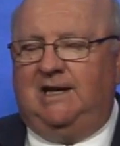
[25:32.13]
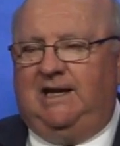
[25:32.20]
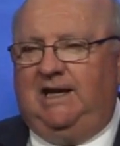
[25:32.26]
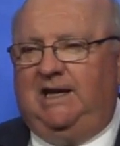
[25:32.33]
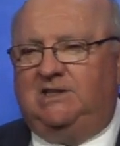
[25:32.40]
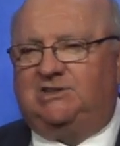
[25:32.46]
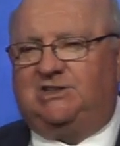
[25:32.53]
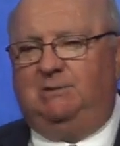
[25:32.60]

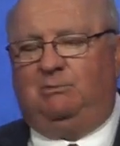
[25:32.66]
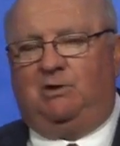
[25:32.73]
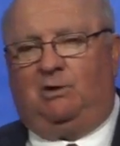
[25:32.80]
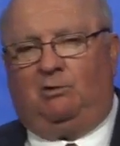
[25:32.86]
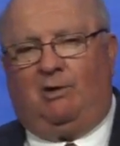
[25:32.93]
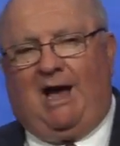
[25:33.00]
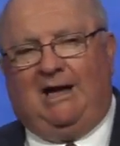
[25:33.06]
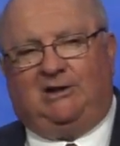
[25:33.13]
He hits him with
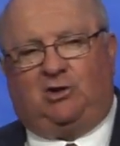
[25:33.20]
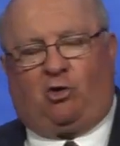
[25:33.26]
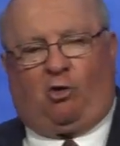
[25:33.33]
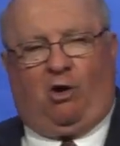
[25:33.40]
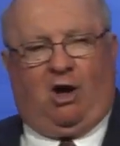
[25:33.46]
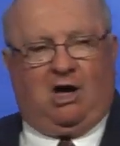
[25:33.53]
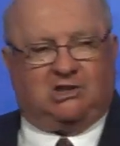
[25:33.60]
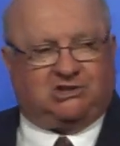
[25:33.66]
a right
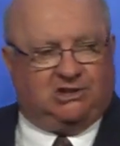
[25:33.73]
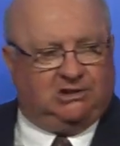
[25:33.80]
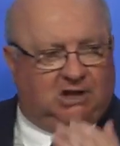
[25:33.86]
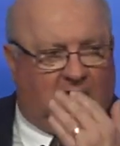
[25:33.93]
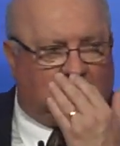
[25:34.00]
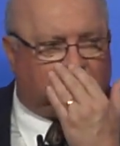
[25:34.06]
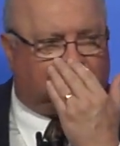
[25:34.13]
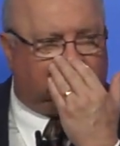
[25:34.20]
cross and
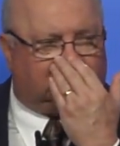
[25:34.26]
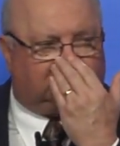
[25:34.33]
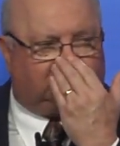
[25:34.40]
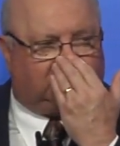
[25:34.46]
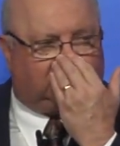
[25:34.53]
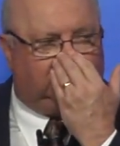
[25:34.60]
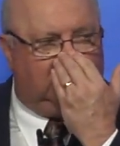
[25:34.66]
knocks his